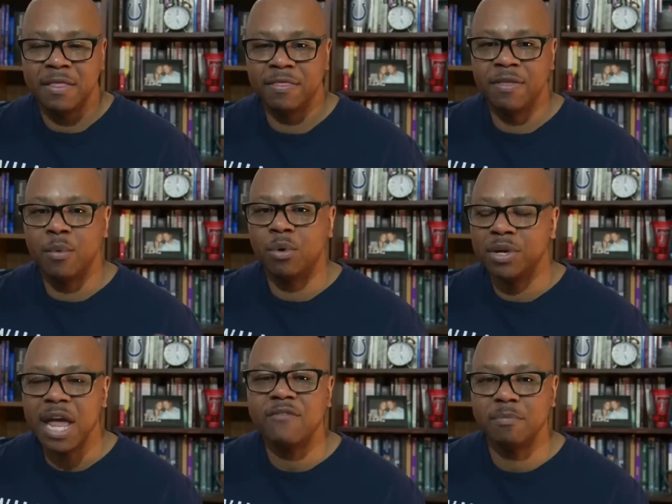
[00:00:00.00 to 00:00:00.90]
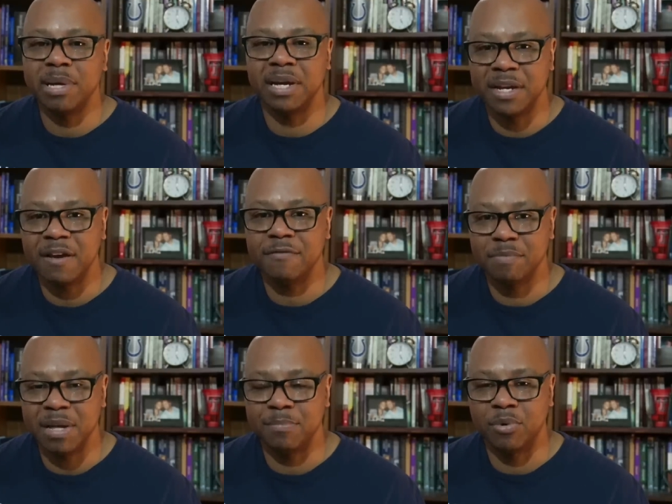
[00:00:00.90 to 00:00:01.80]
there will never be enough
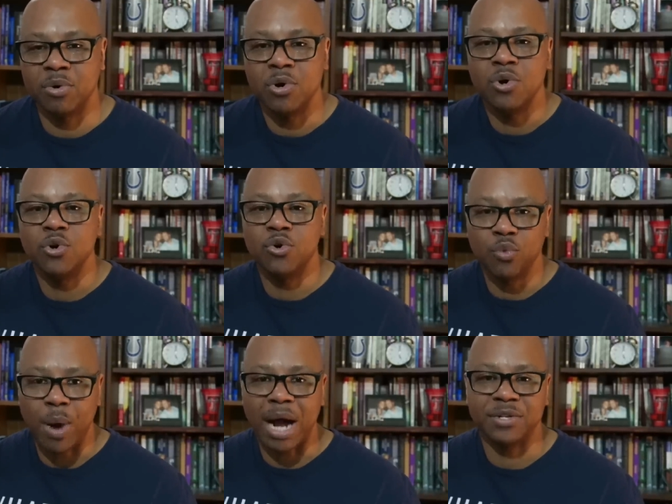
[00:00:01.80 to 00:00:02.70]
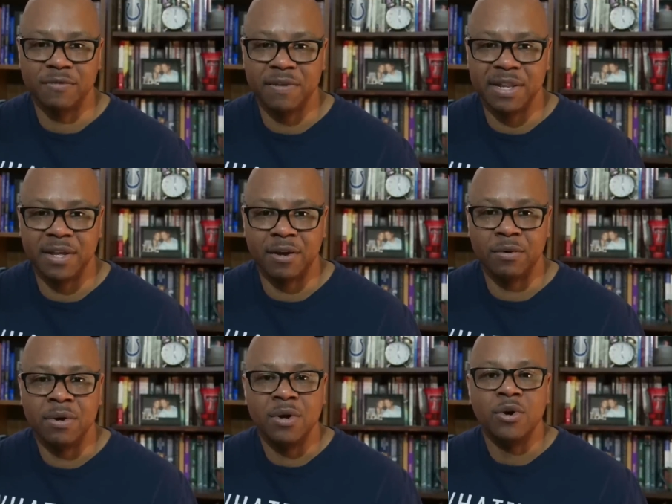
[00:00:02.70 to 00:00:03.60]
people who watch the video